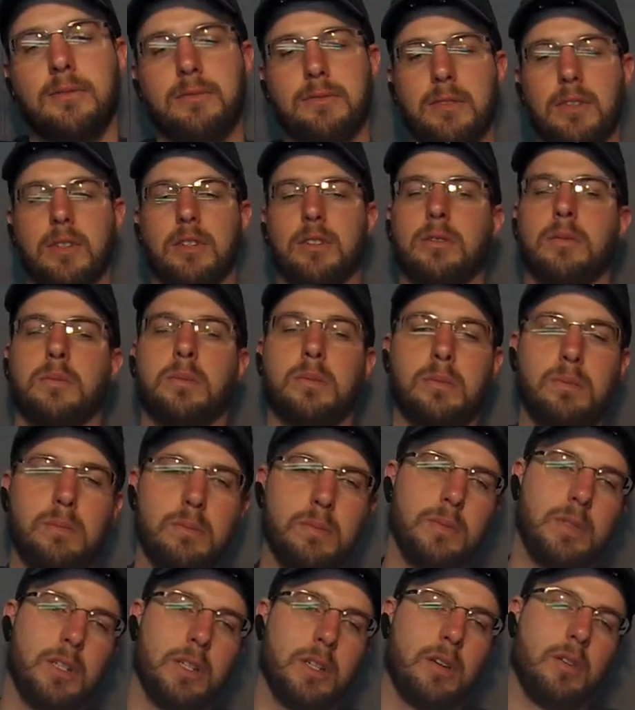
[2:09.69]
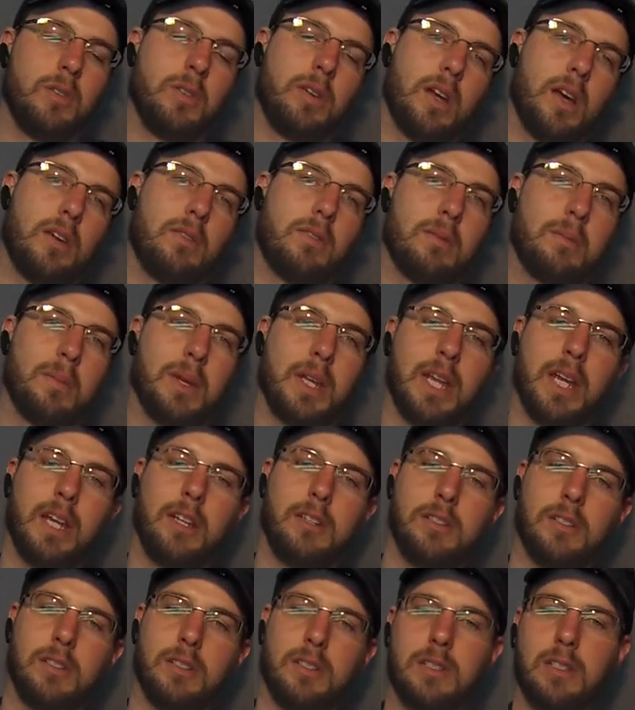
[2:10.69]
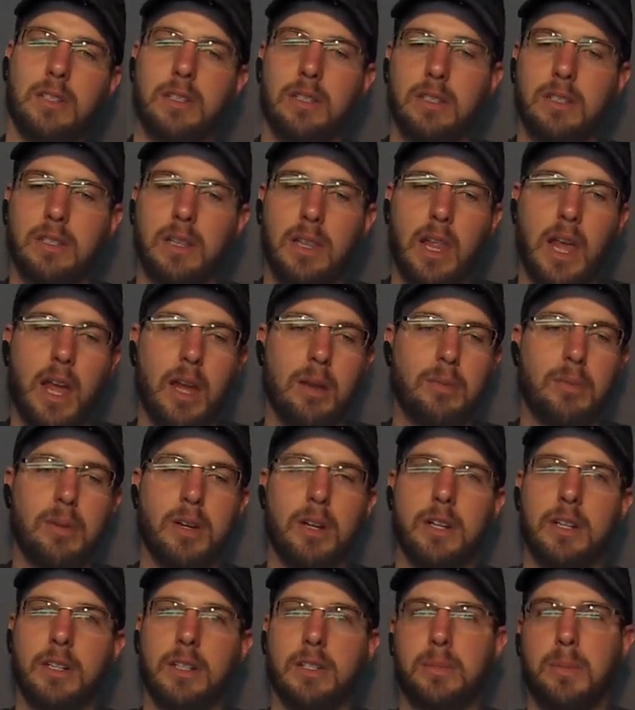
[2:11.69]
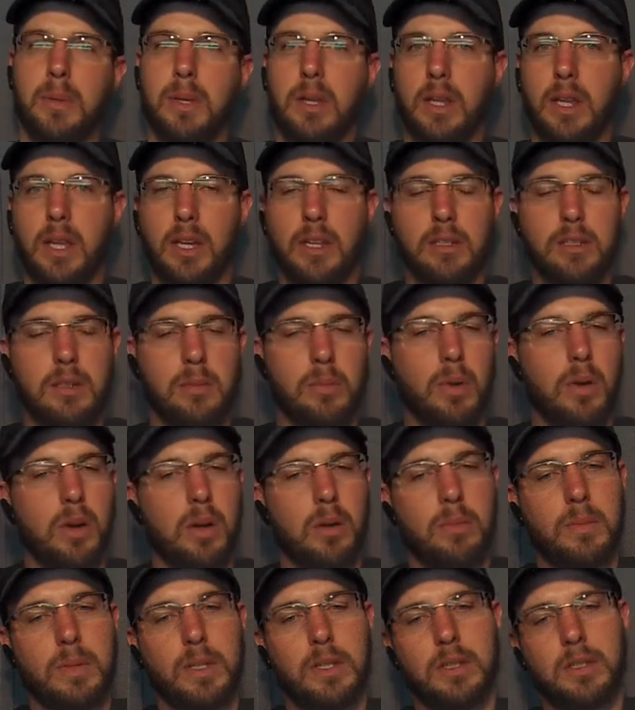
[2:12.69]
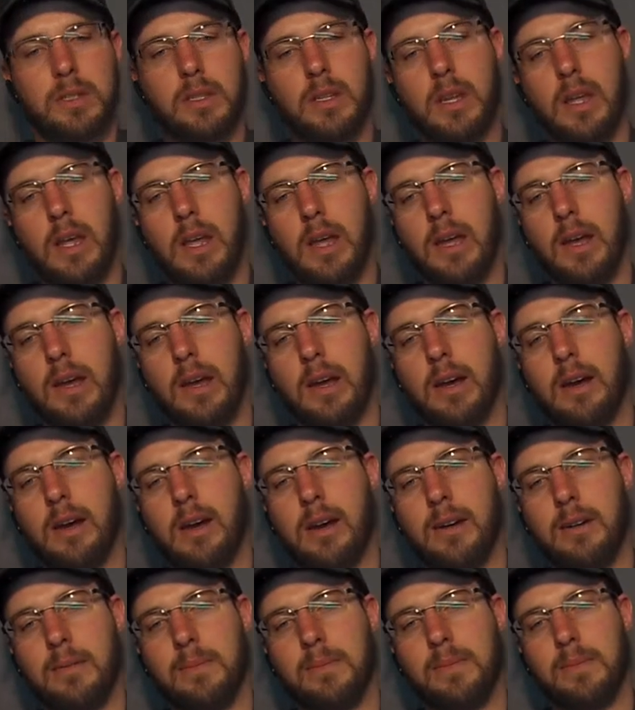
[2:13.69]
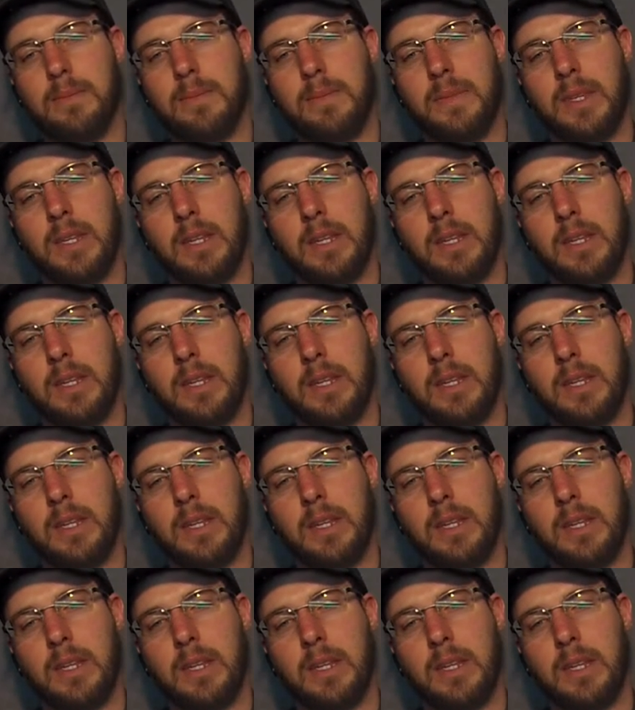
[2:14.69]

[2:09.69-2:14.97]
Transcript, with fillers: for you know government agencies, libraries, police departments, um,